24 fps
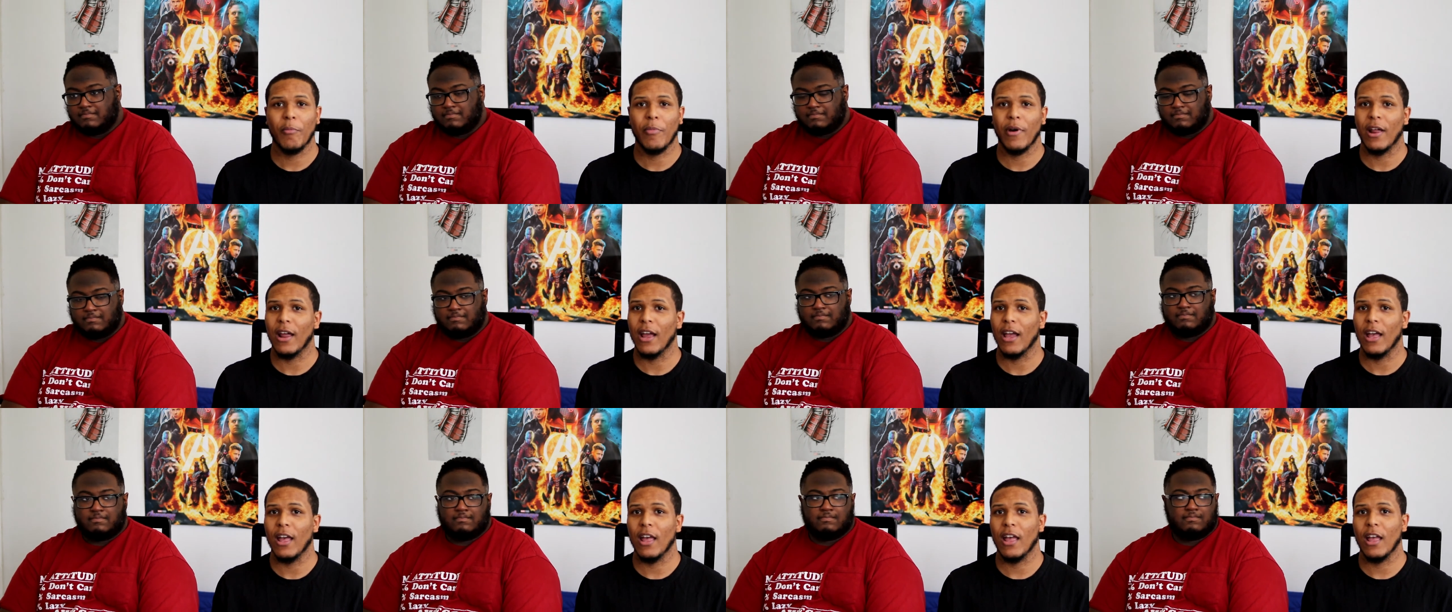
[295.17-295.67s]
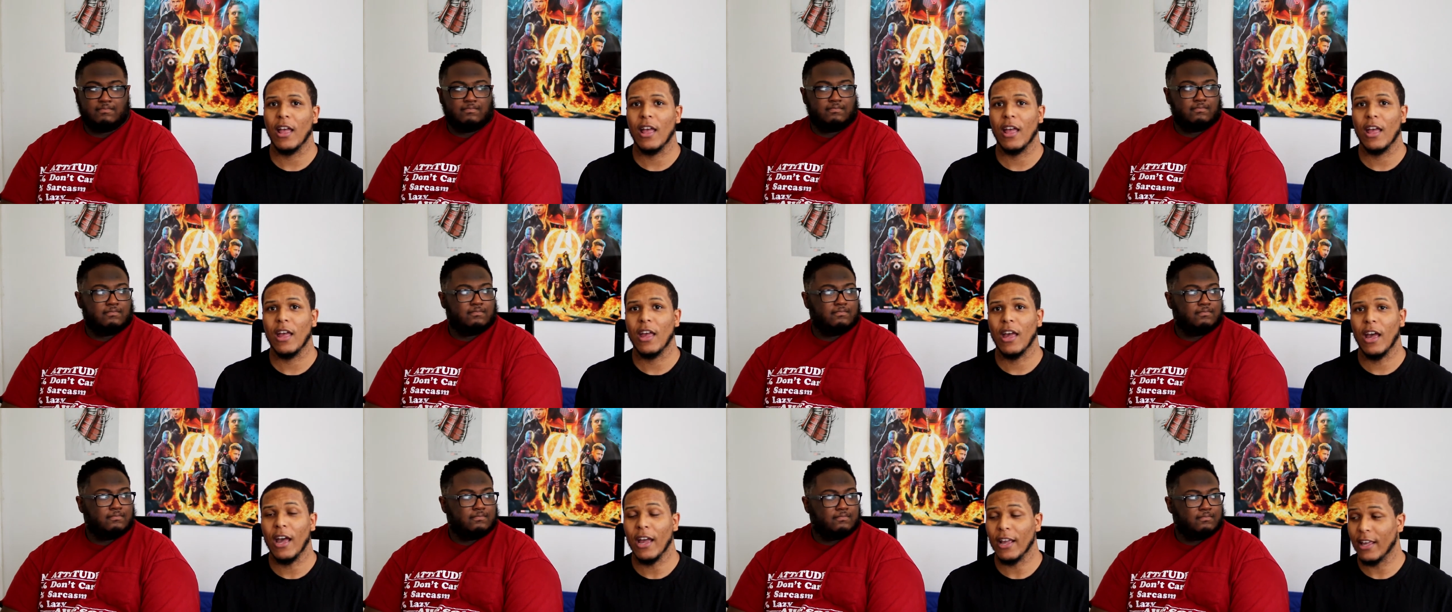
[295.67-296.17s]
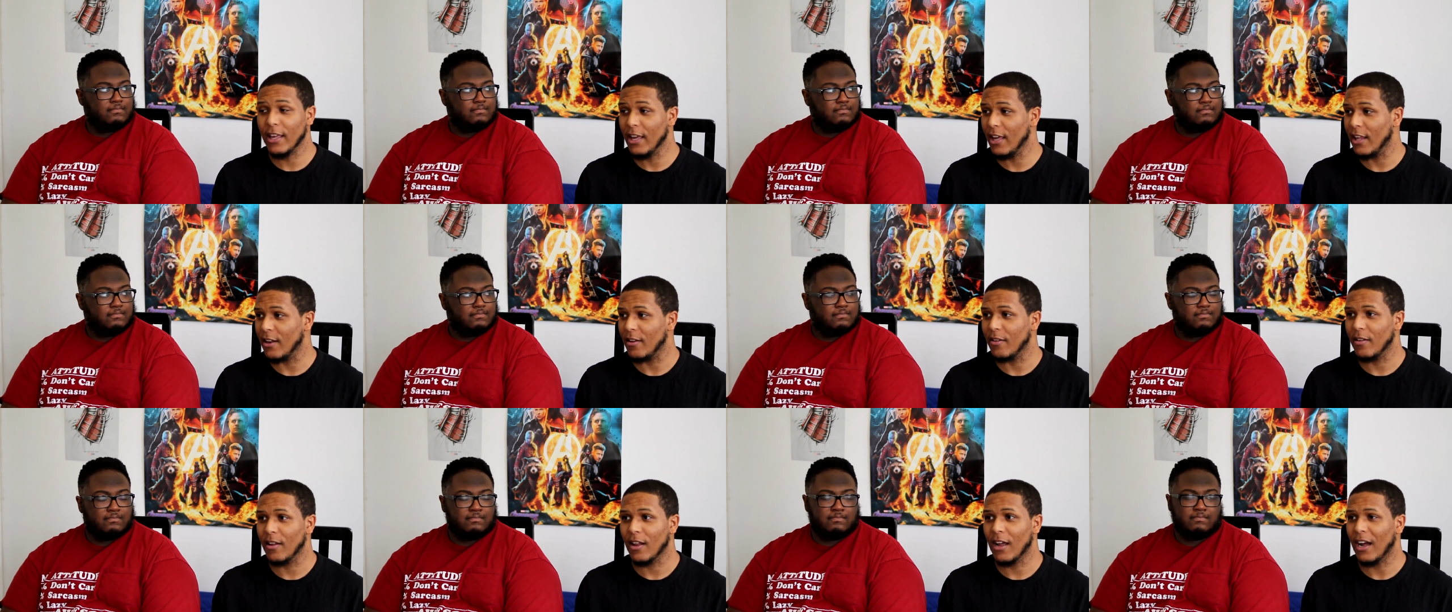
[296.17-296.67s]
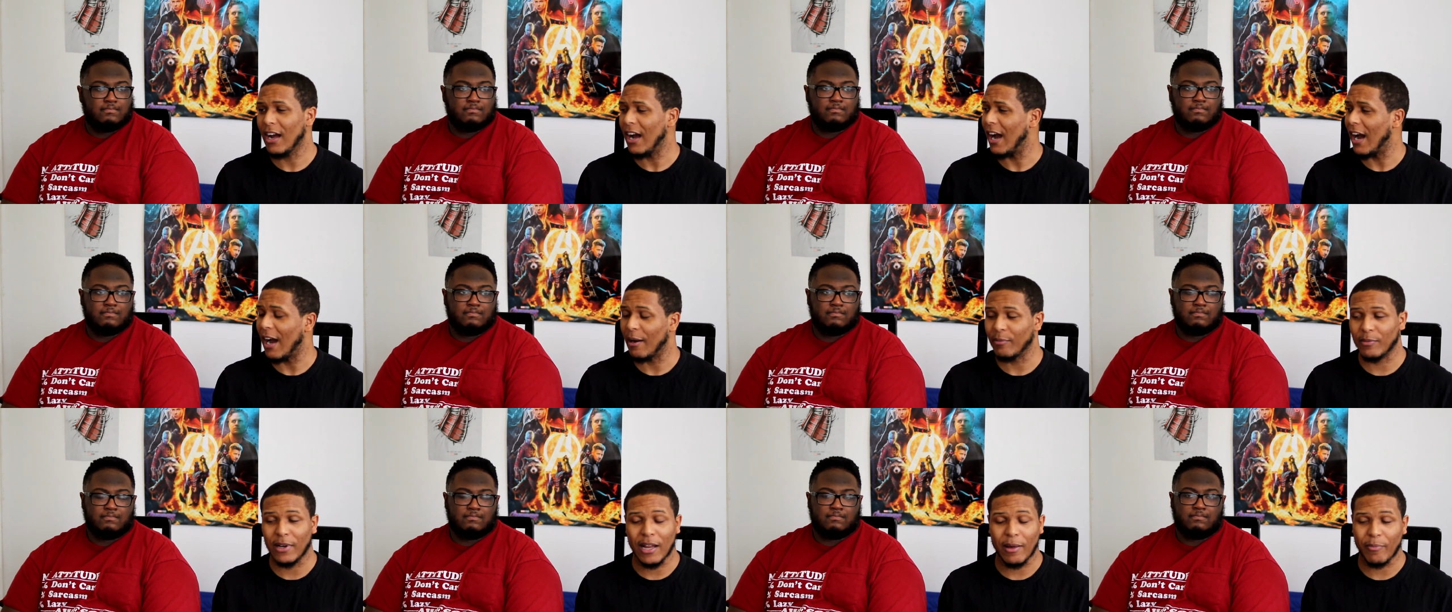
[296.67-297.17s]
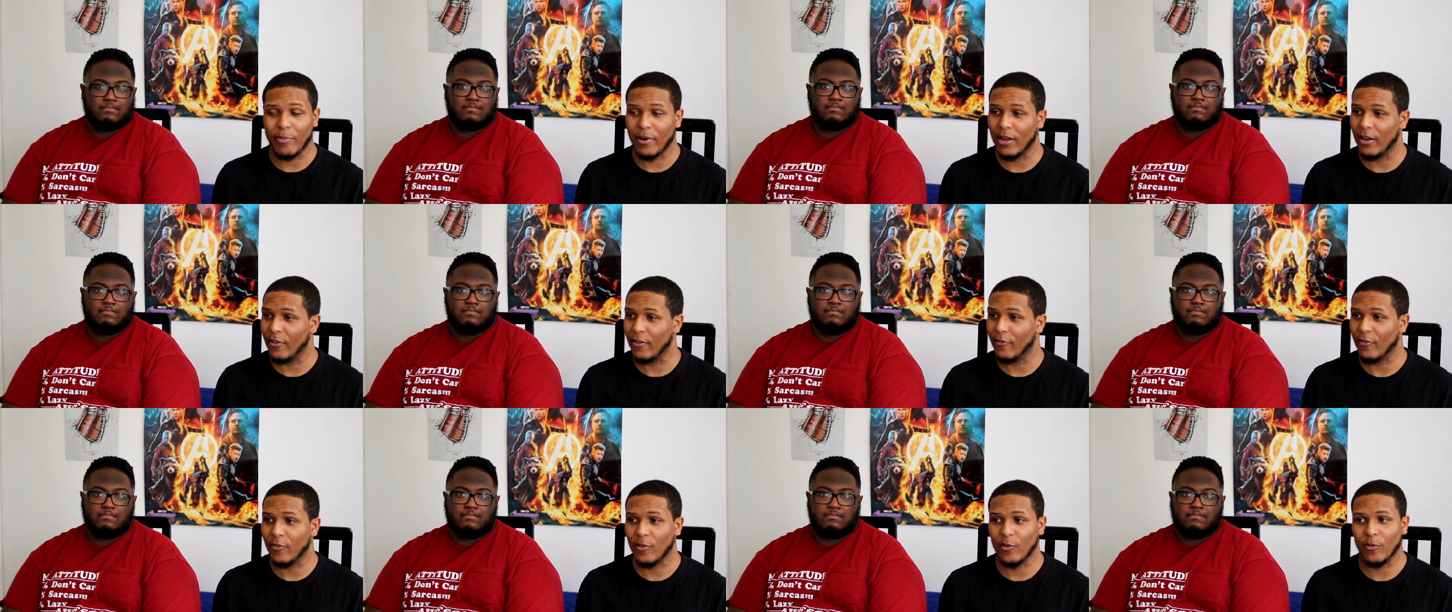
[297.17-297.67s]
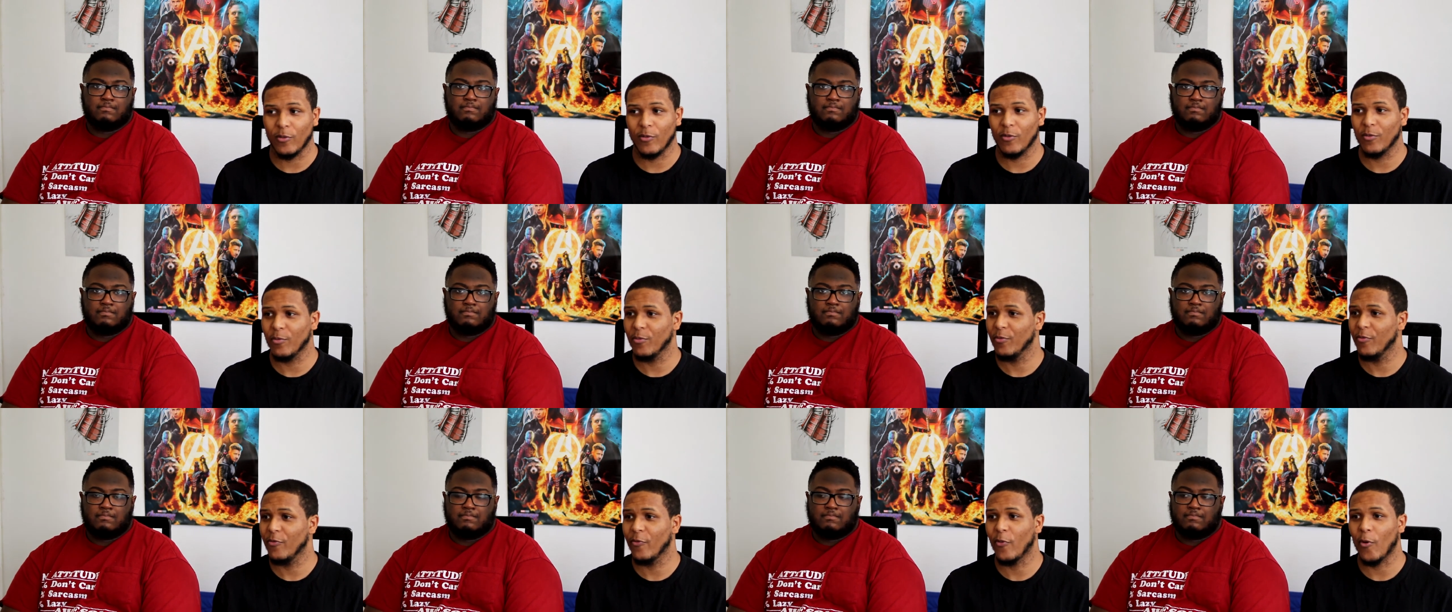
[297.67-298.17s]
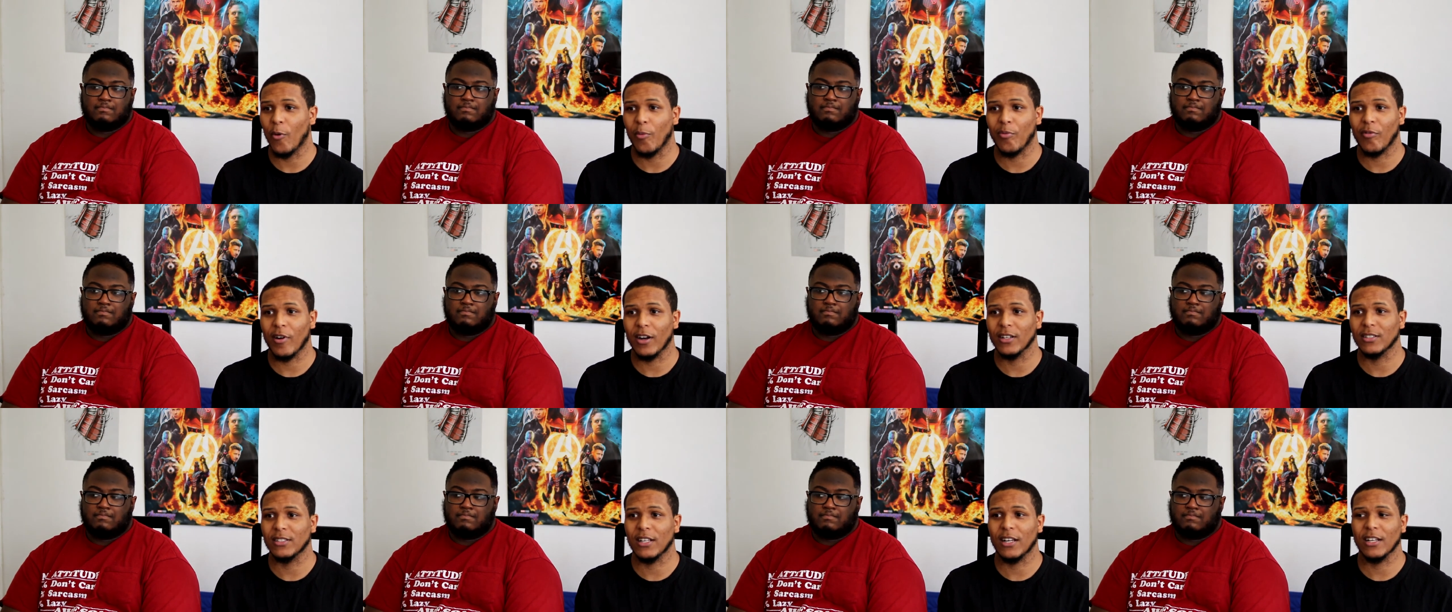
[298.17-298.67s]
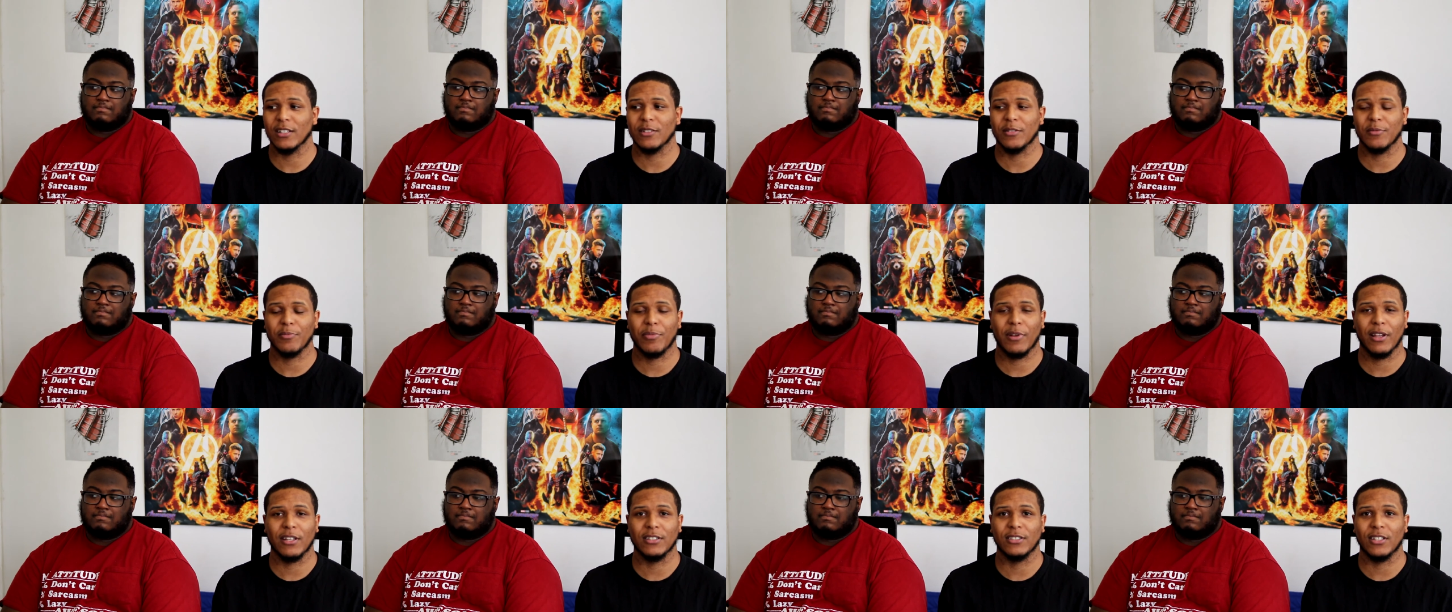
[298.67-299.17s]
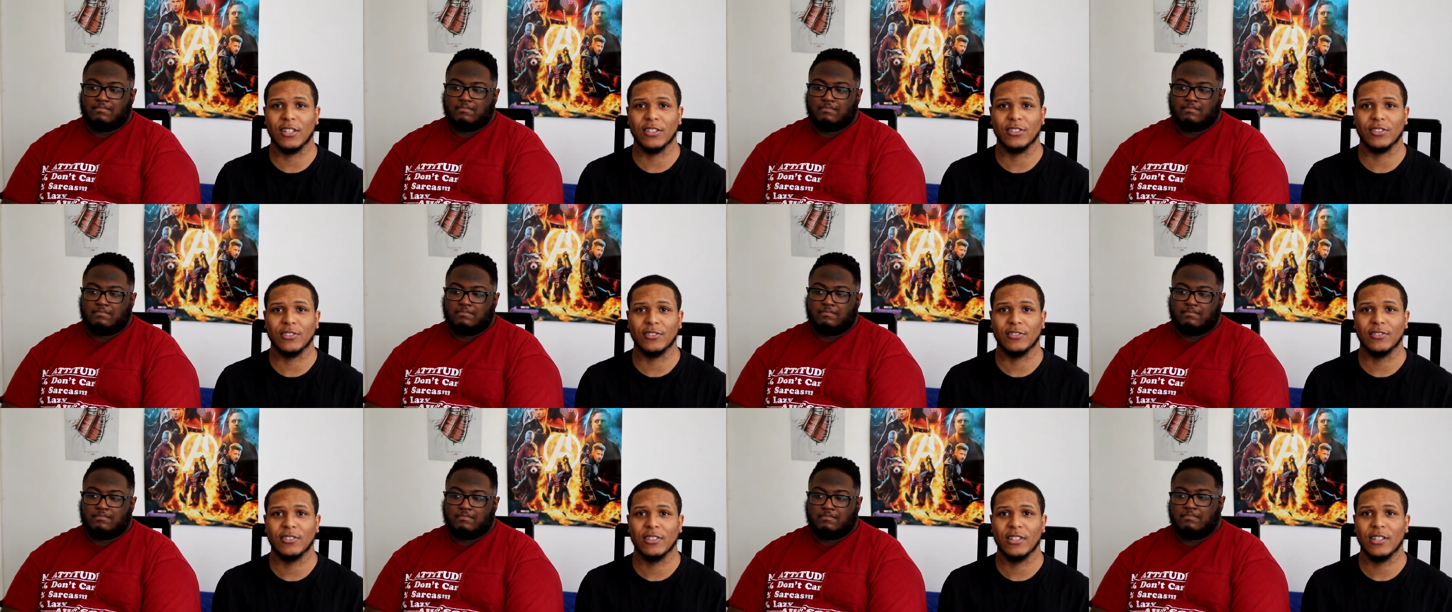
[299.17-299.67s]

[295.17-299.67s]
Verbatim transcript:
Speaker 1: but again, I'm not paying for full price at PlayStation.